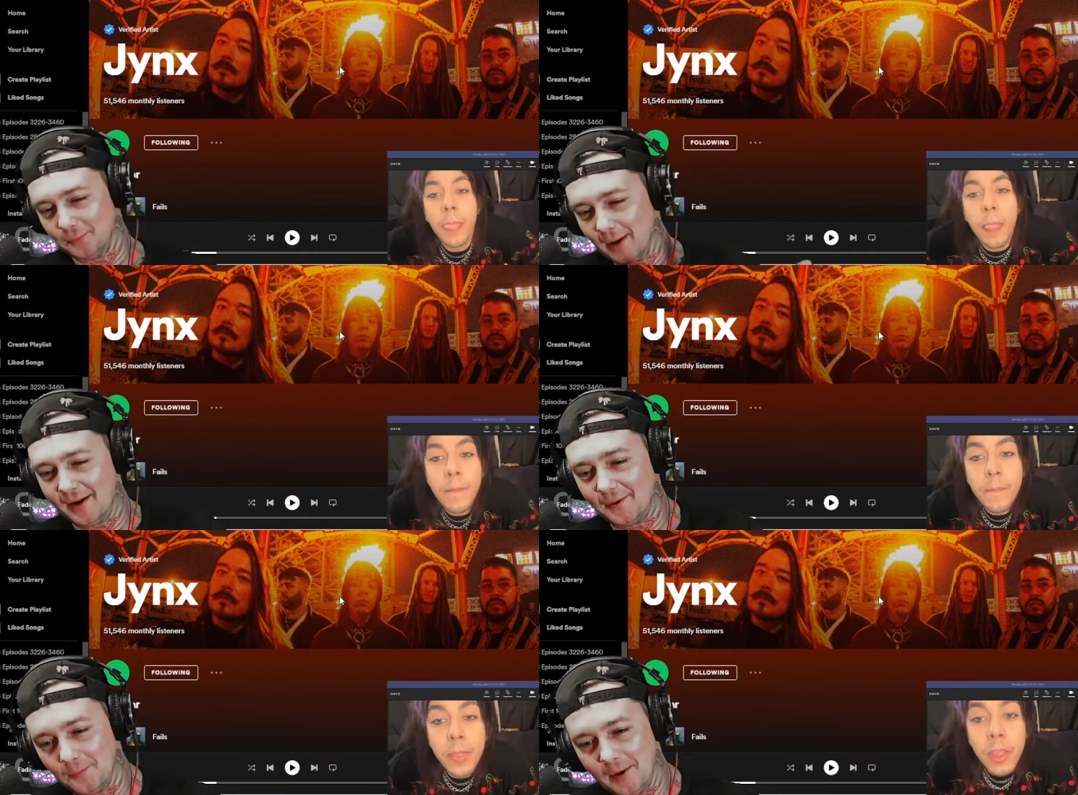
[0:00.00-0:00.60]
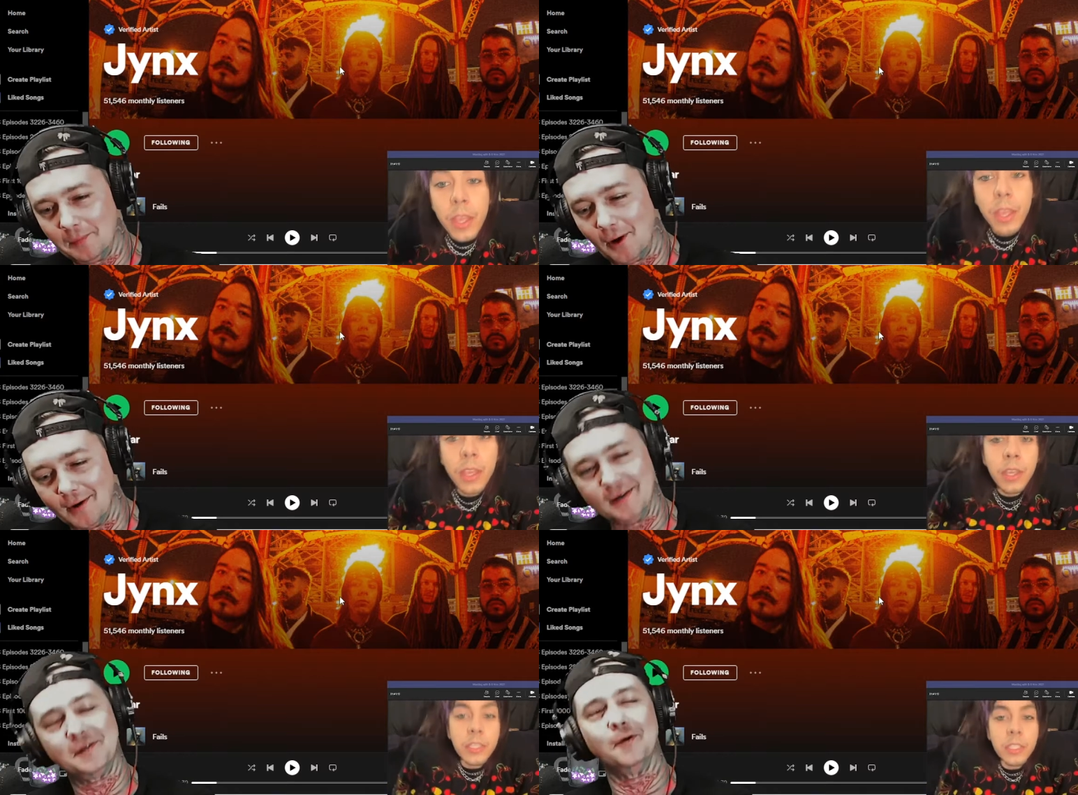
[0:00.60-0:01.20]
Speaker 1: when when
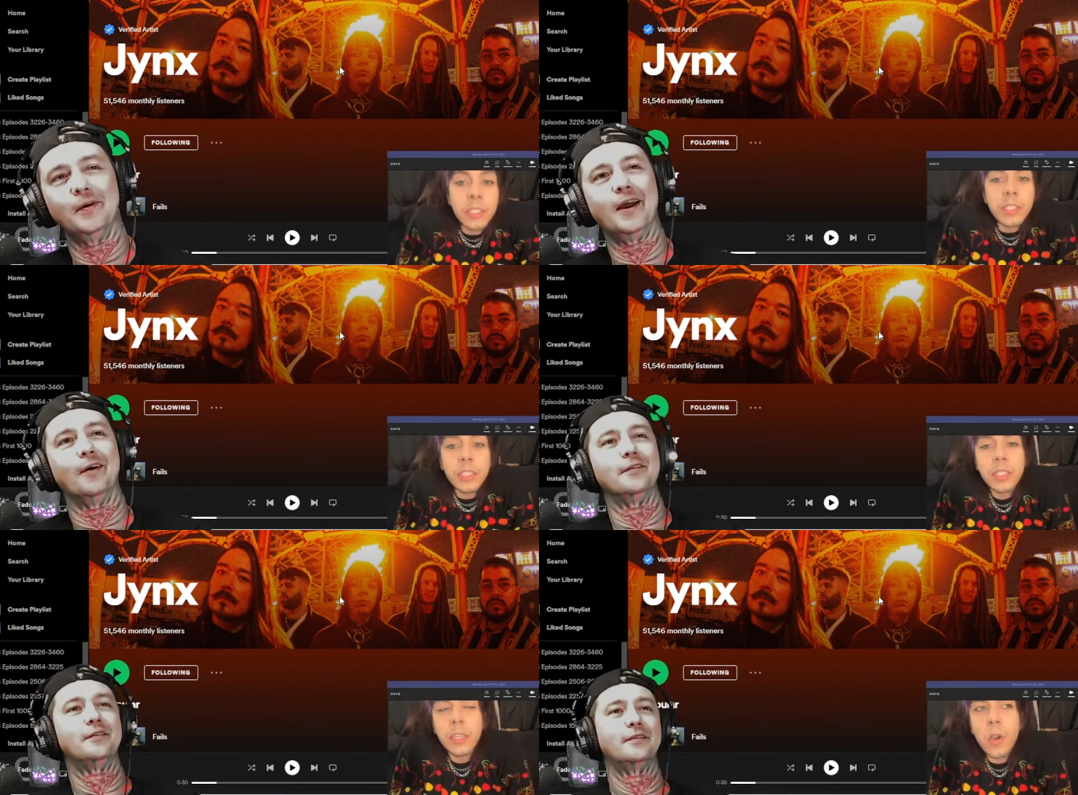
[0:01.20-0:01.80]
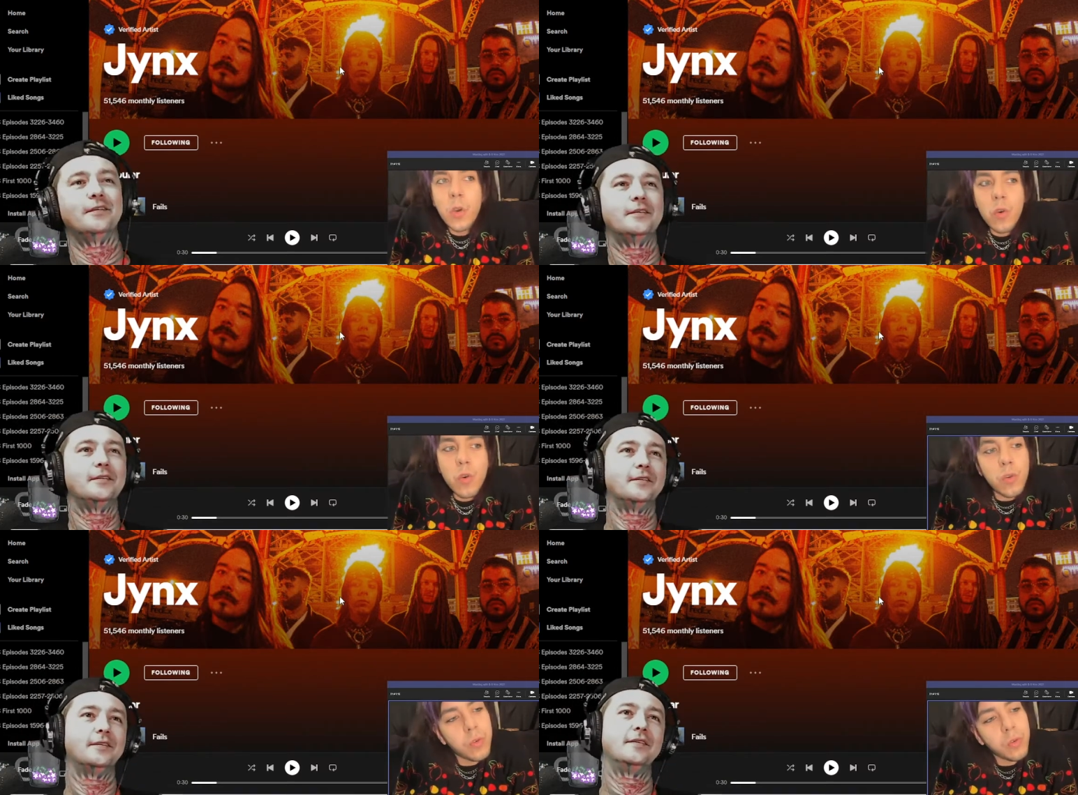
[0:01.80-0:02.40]
partying is going down?
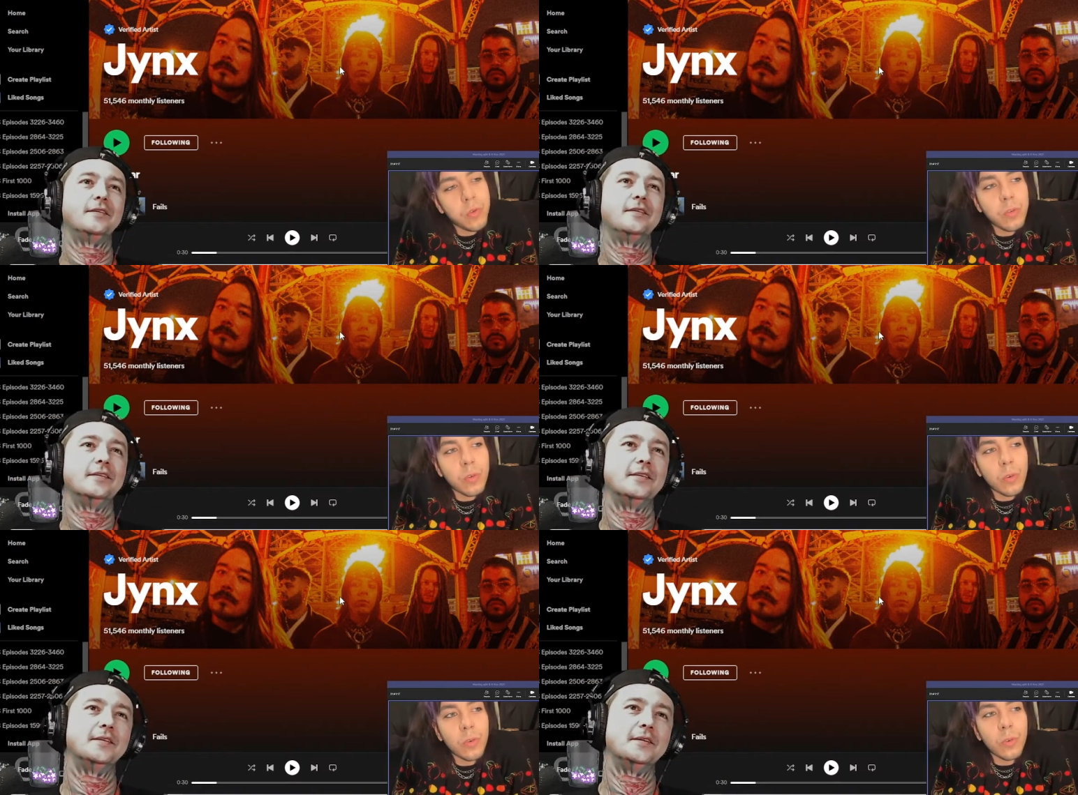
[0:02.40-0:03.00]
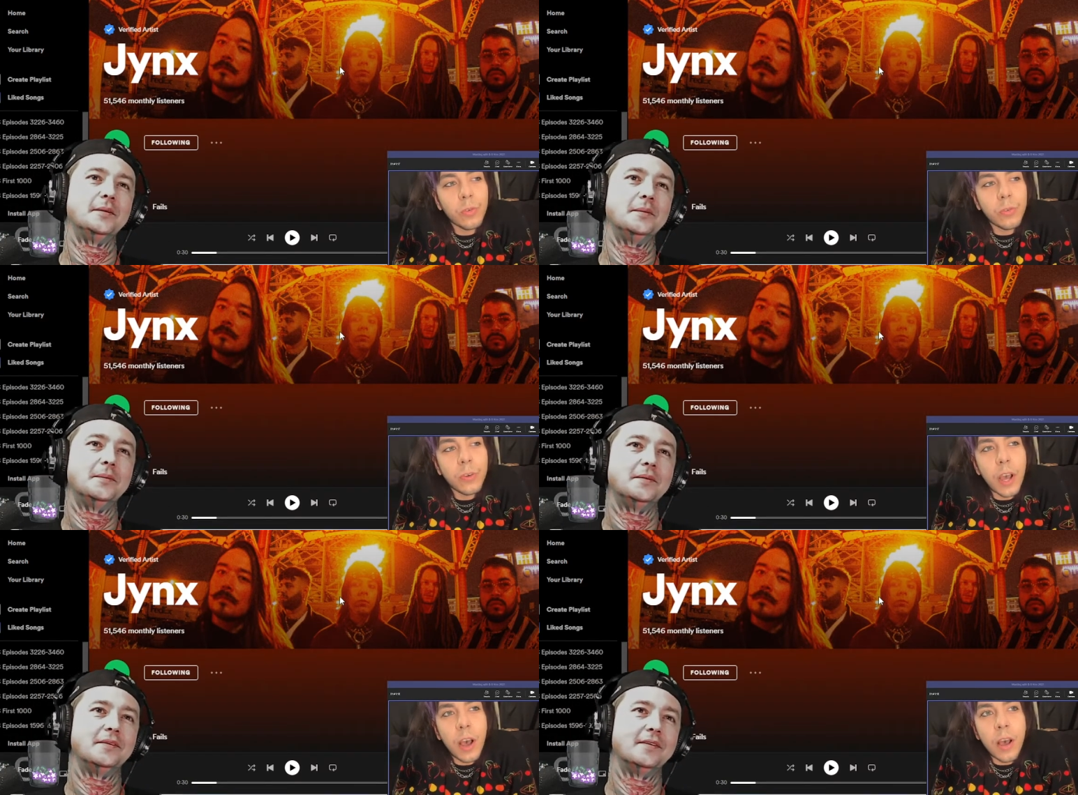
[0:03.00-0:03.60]

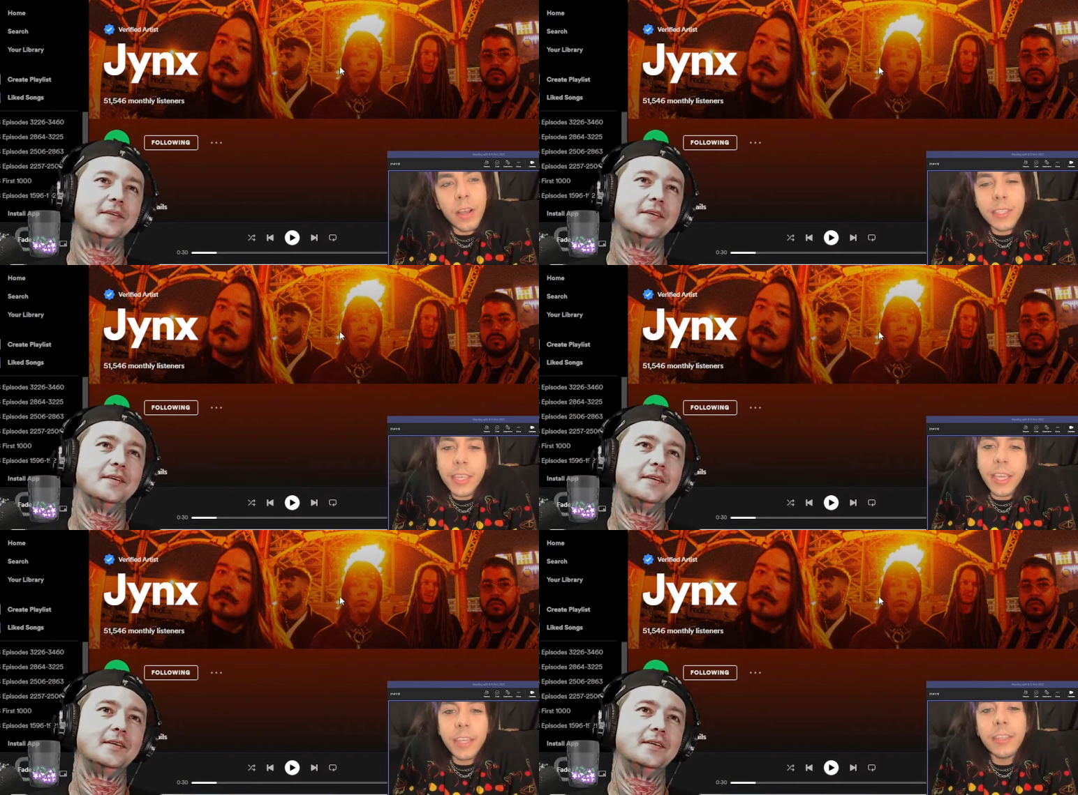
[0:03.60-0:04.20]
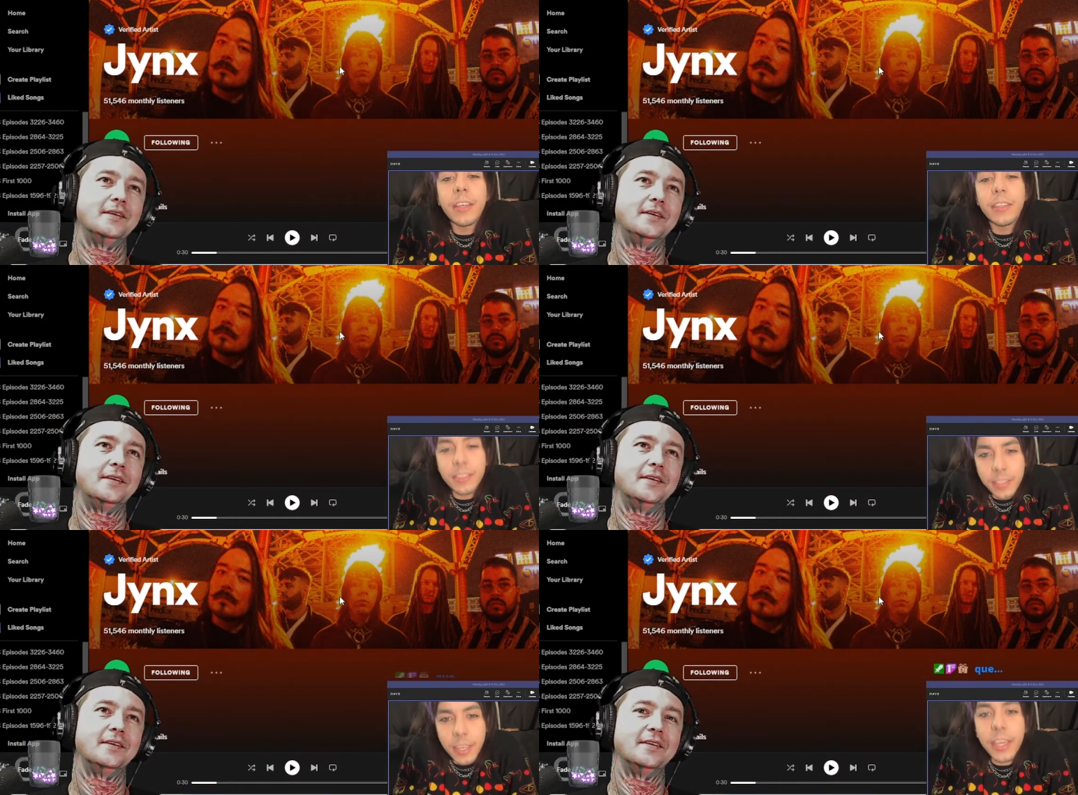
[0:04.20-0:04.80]
Speaker 2: Oof, uh,
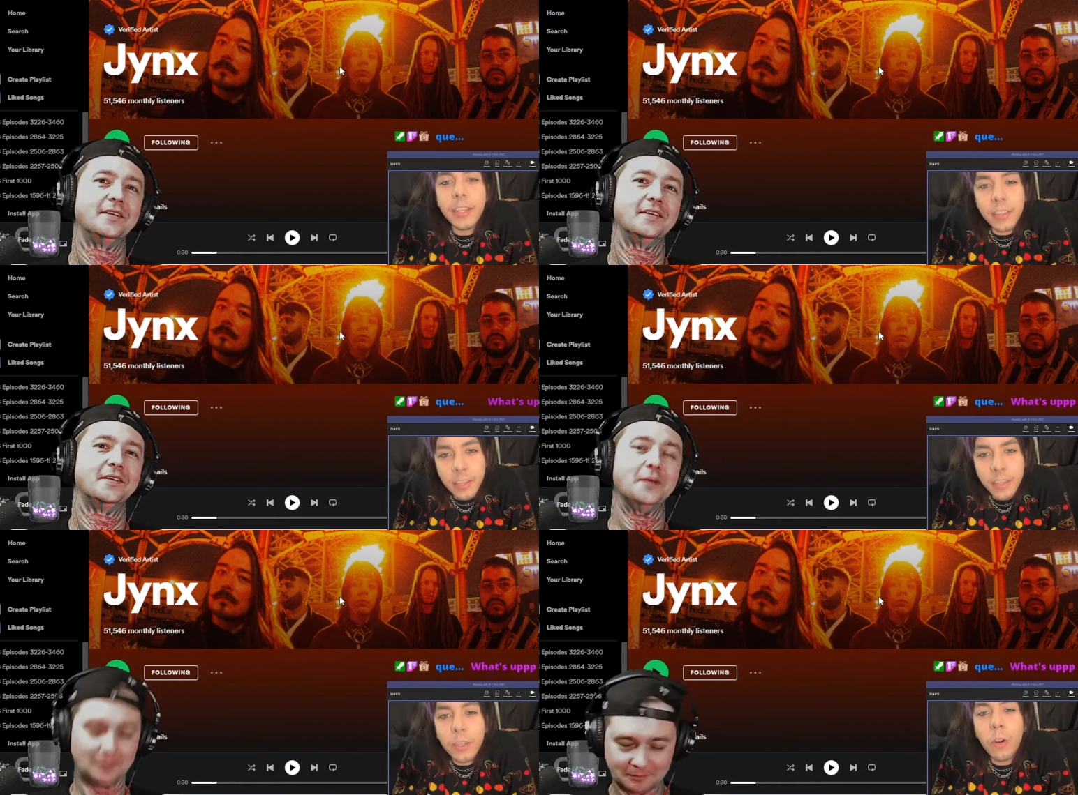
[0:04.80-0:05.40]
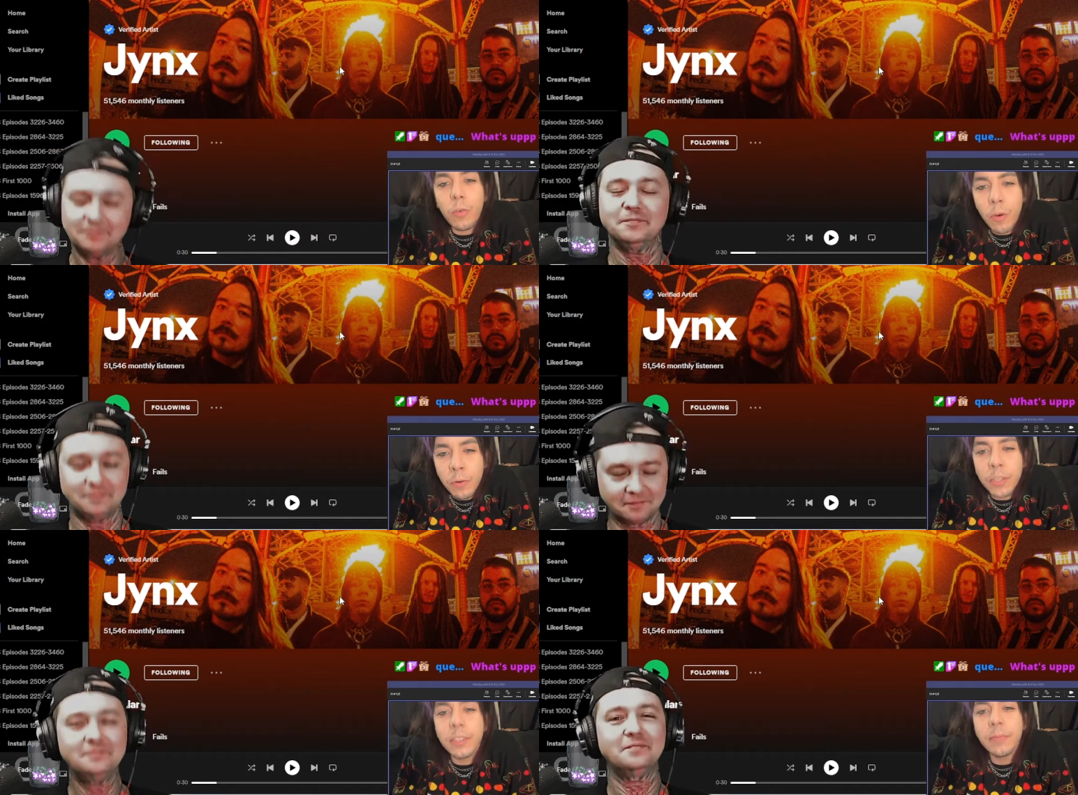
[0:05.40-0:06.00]
tequila, tequila,
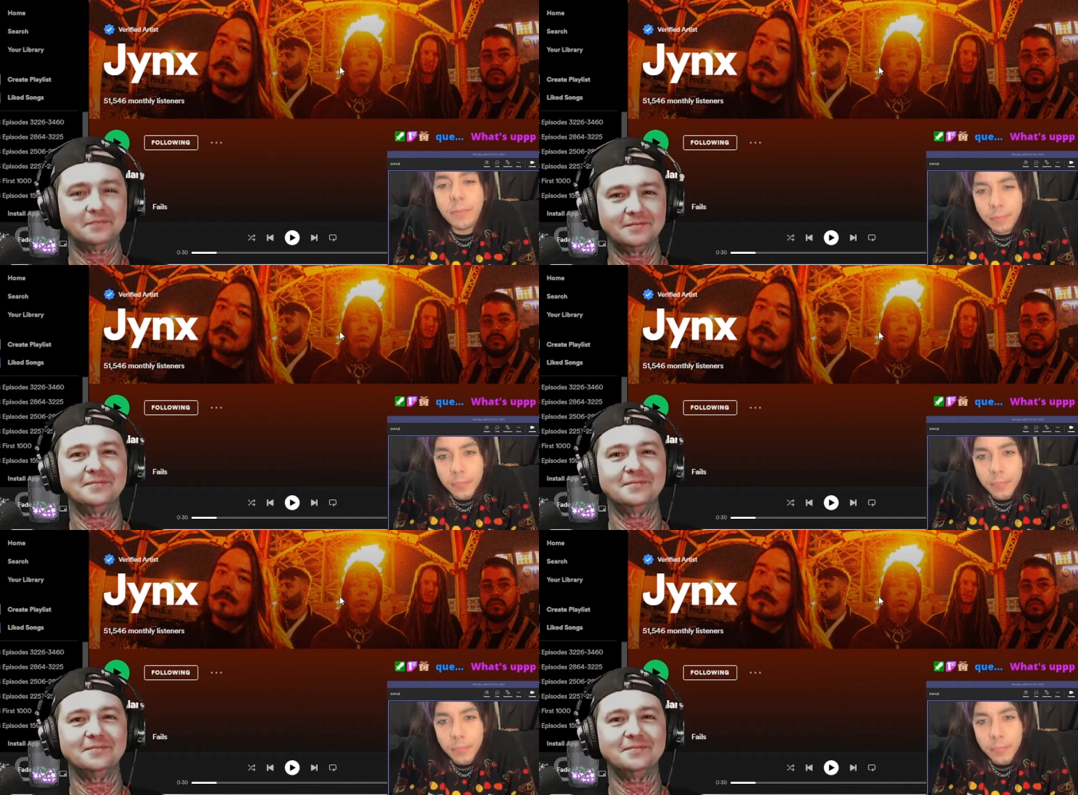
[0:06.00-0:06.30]
Corona.